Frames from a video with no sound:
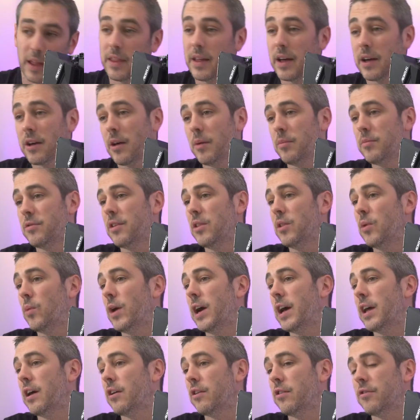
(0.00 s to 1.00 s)
And that comes in the
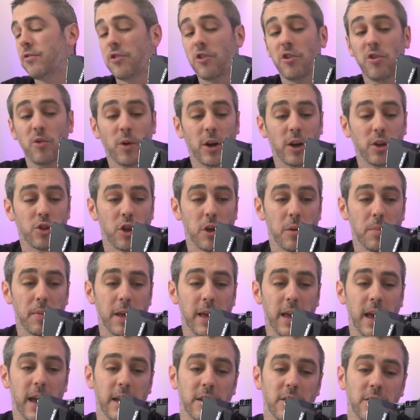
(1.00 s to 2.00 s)
way of two
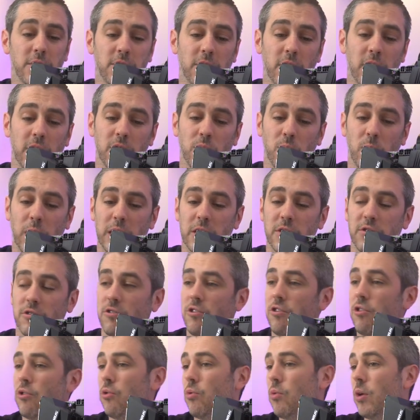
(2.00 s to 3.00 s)
RGB headers as well as
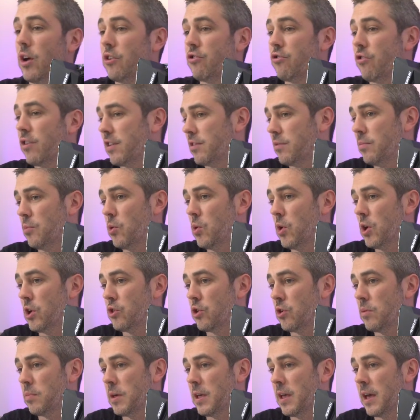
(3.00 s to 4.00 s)
two addressable
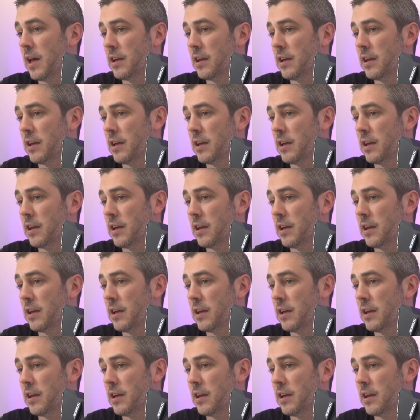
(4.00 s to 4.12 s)
RGB